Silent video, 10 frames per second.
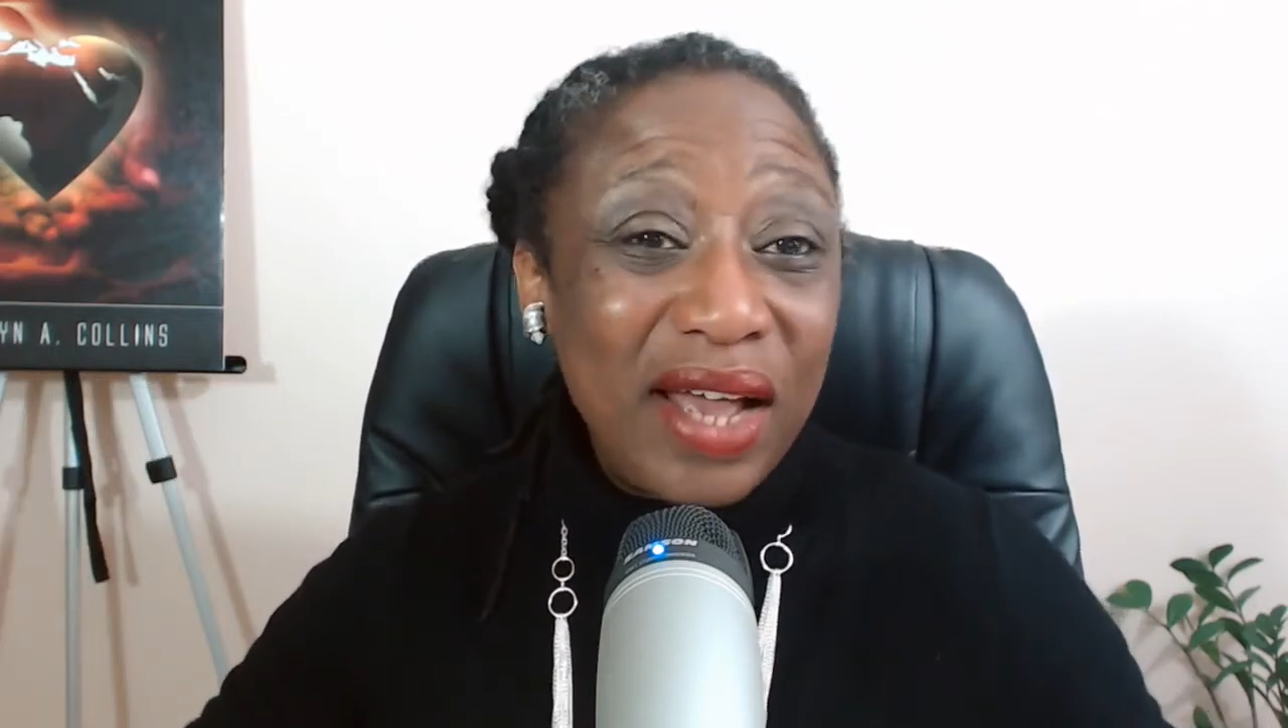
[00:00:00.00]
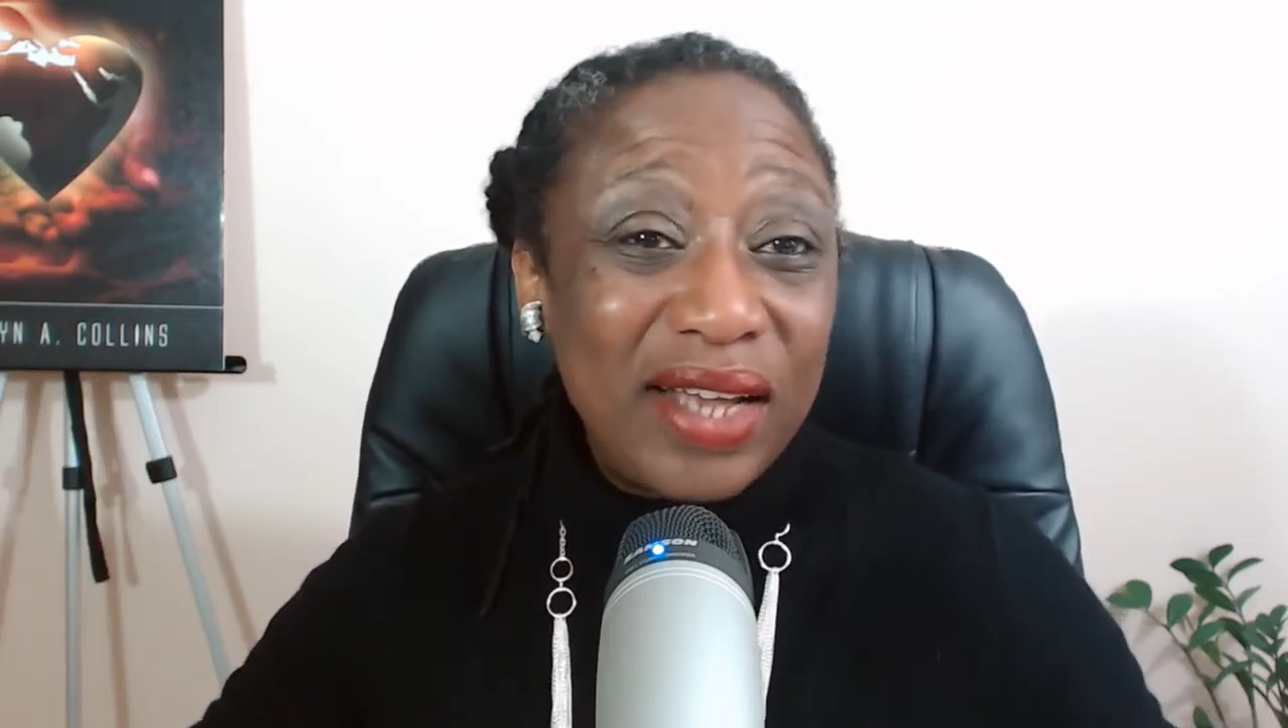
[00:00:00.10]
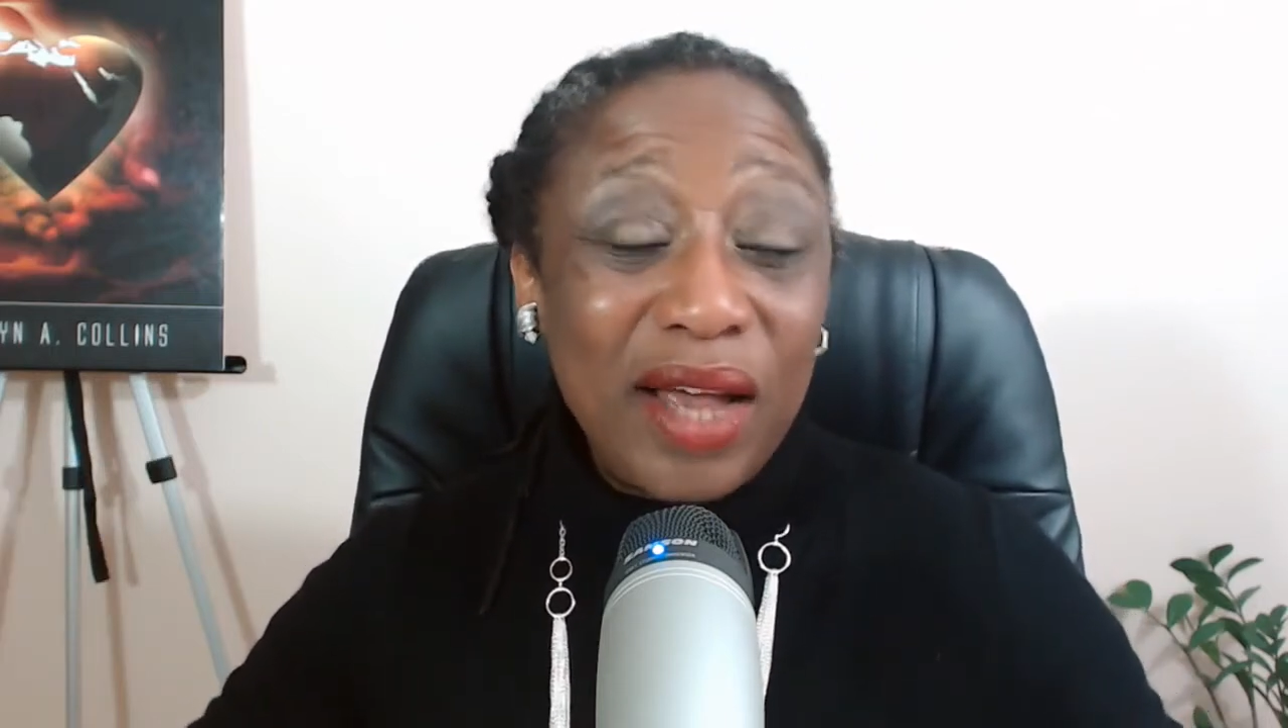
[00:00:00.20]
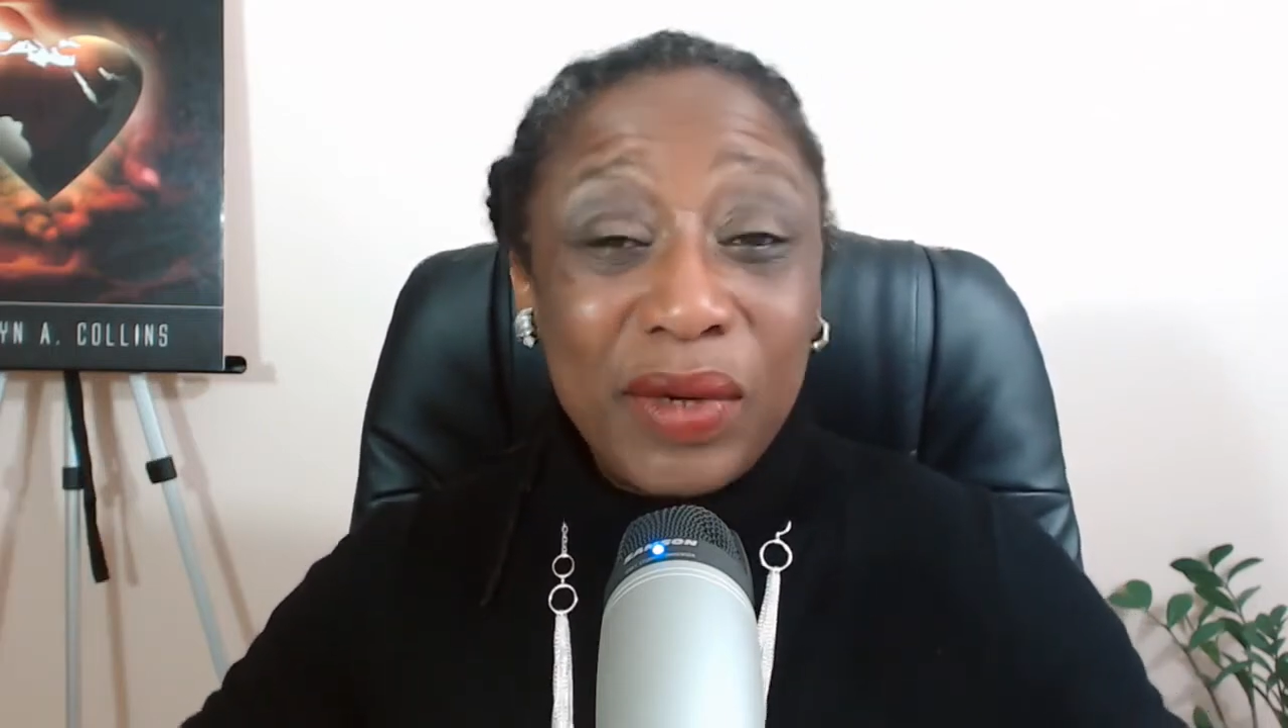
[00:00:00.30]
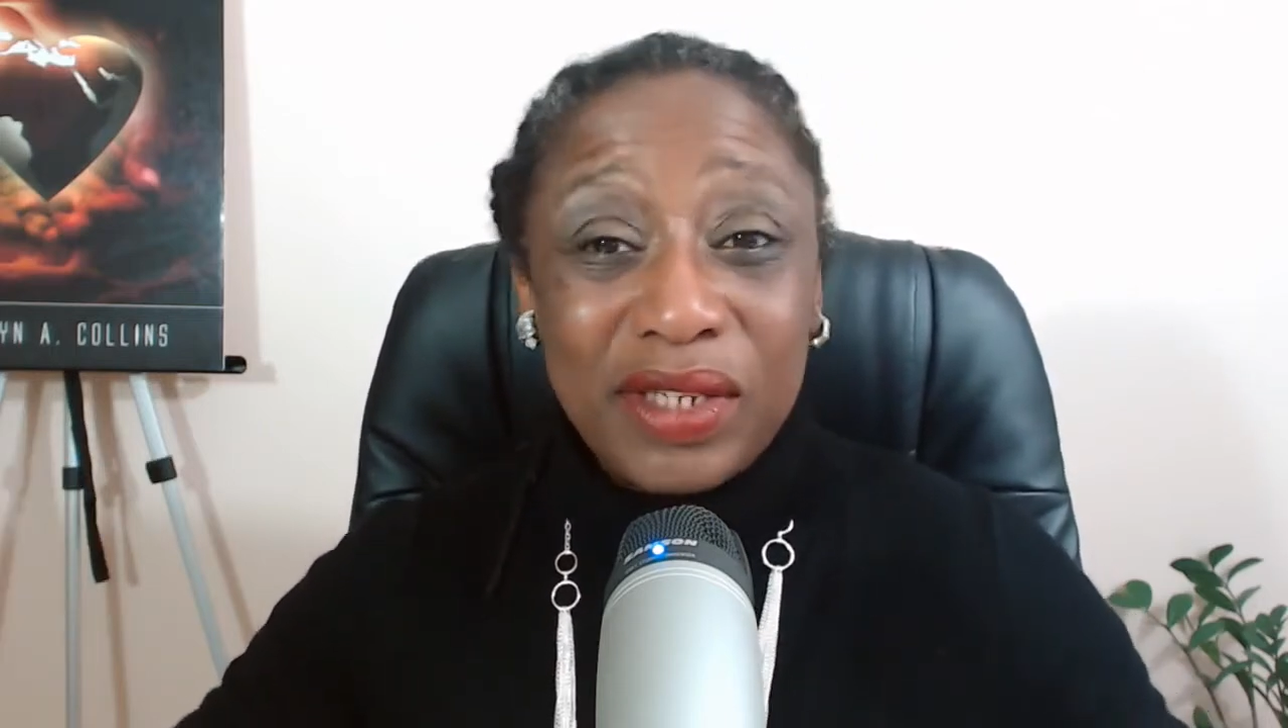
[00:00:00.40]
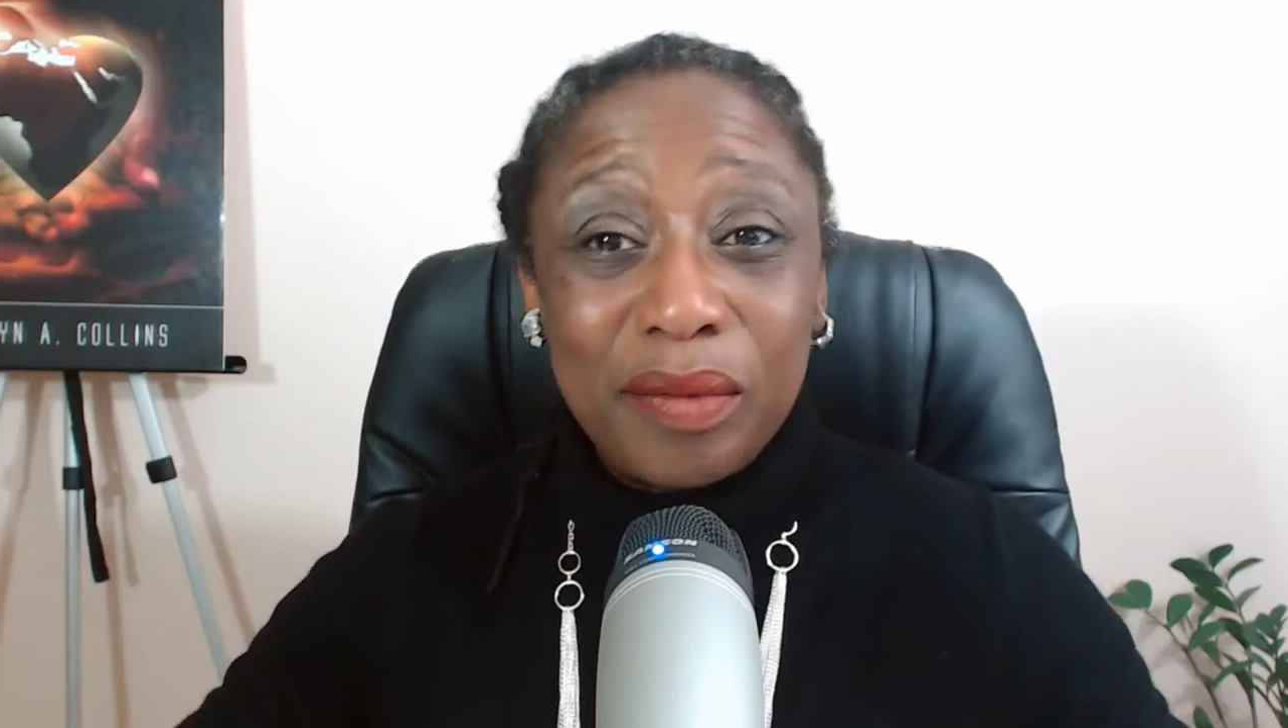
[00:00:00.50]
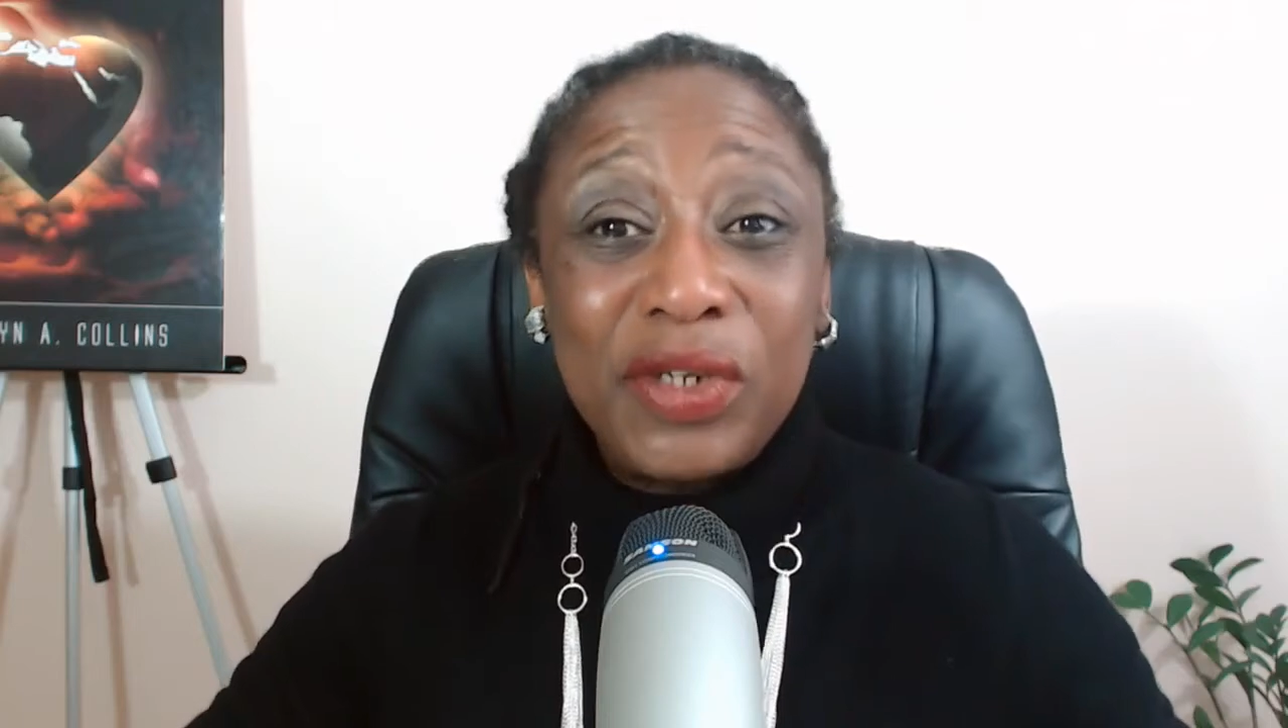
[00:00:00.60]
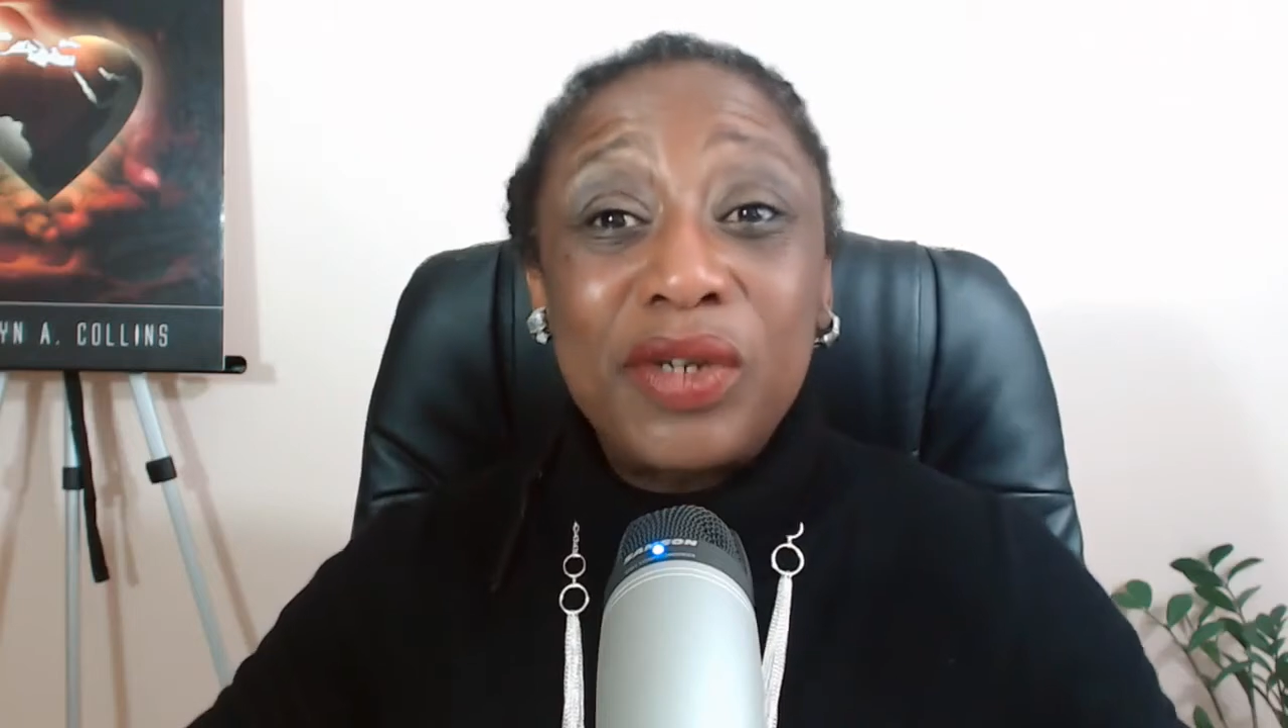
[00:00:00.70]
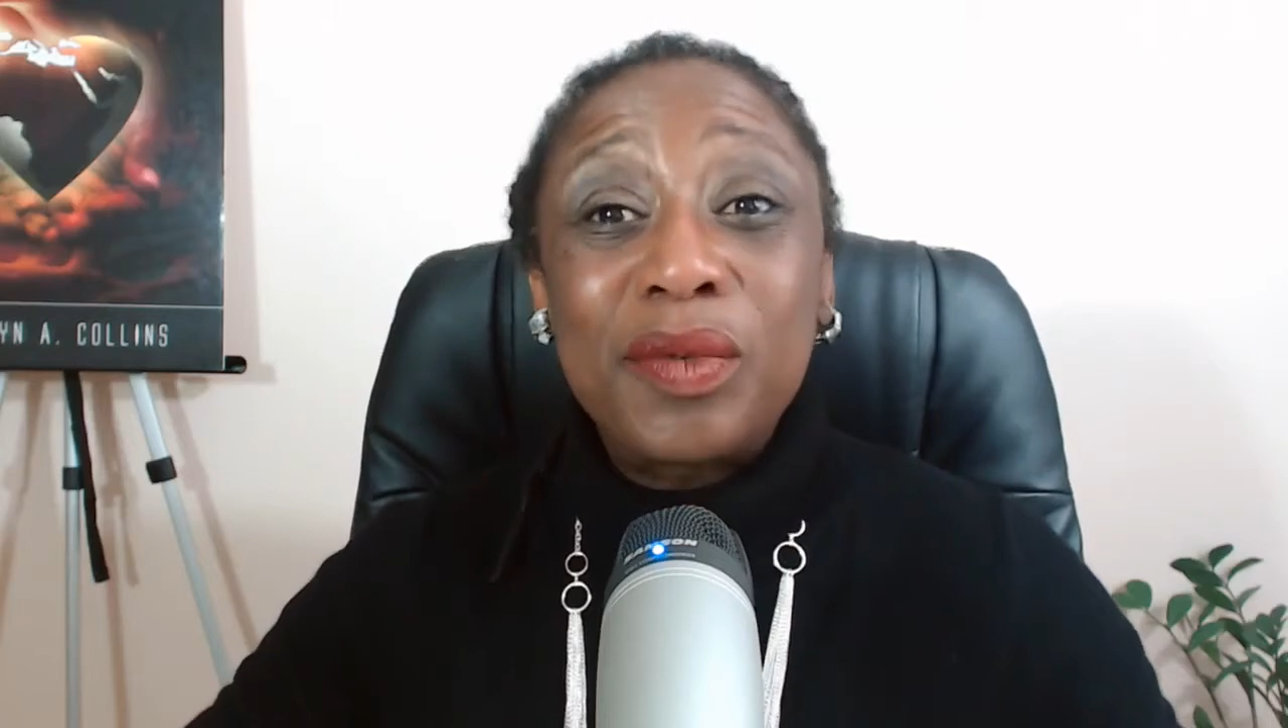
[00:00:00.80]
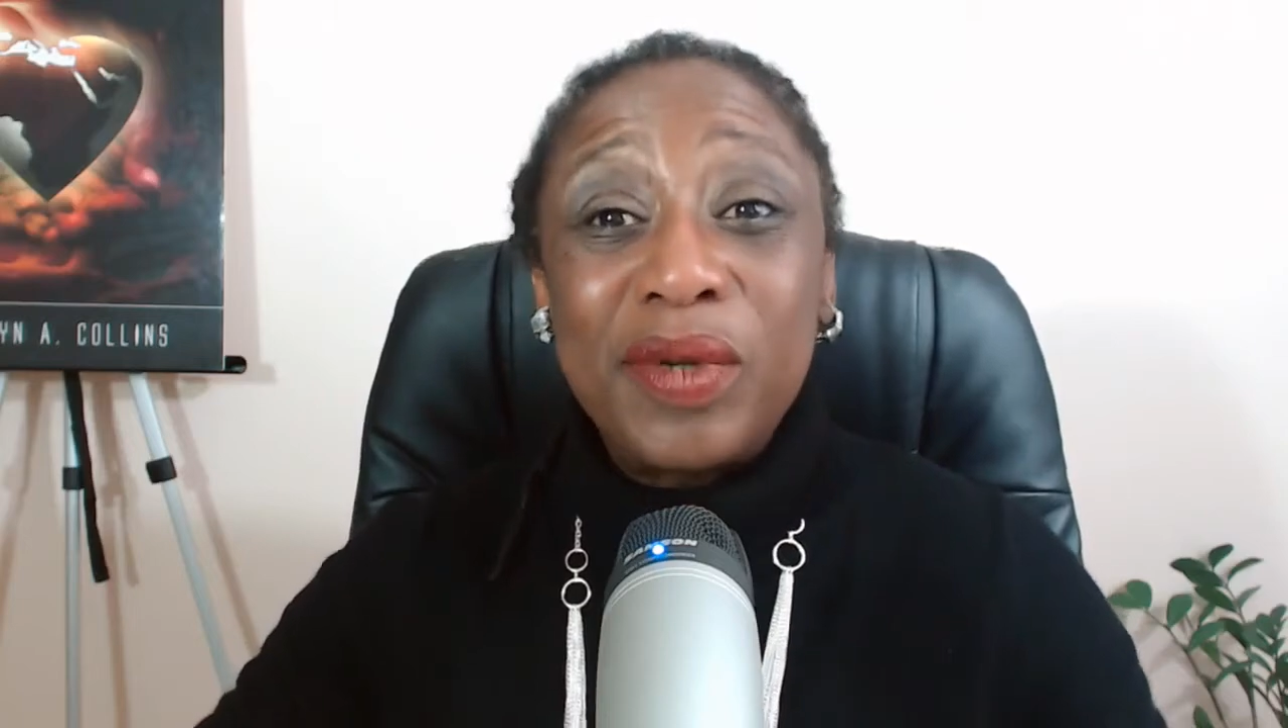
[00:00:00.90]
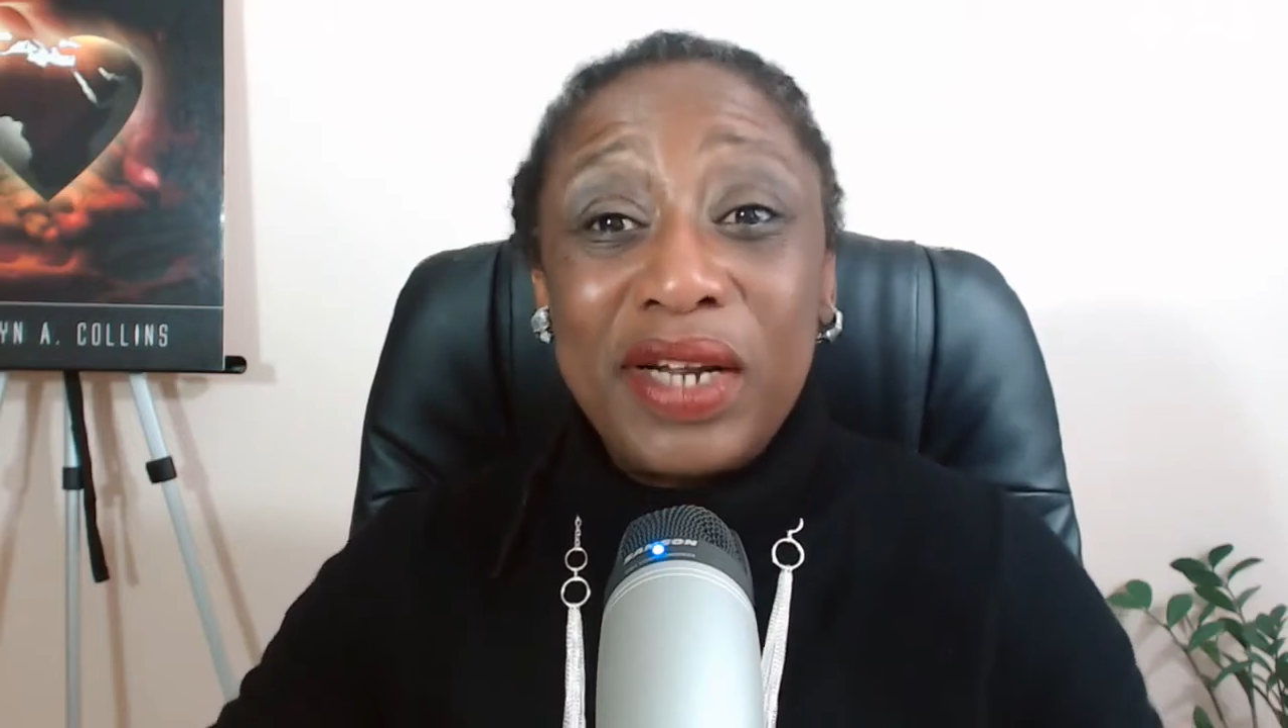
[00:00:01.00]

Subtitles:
I went to Bishop's